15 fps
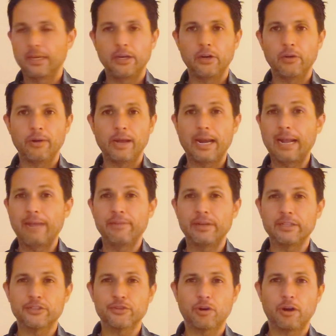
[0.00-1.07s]
you know, not
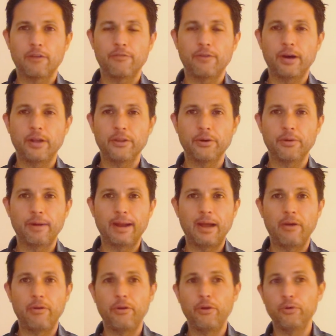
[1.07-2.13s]
having a strong father
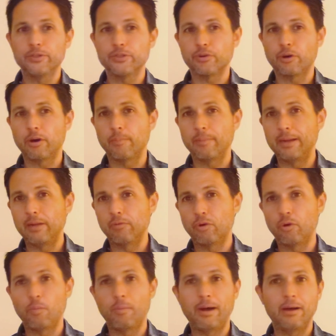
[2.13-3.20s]
around, no strong male
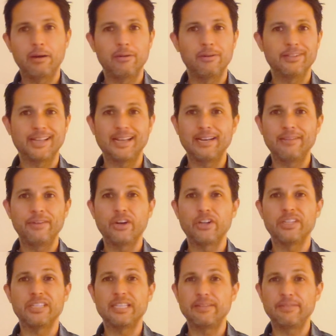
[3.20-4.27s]
role models, not even
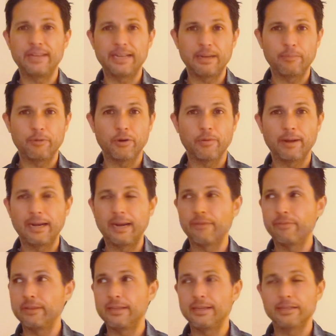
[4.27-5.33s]
on TV anymore, right?
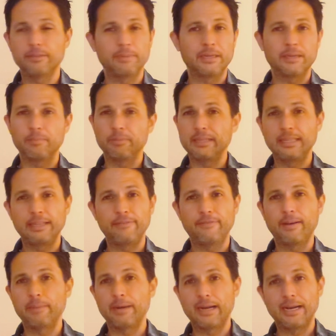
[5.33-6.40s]
Everything has been completely
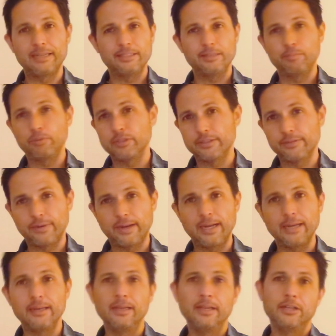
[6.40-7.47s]
feminized and
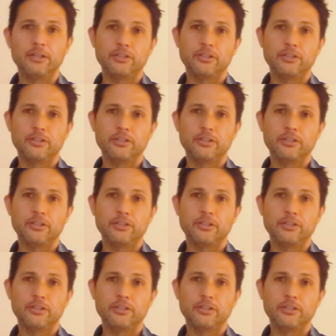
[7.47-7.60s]
pussified.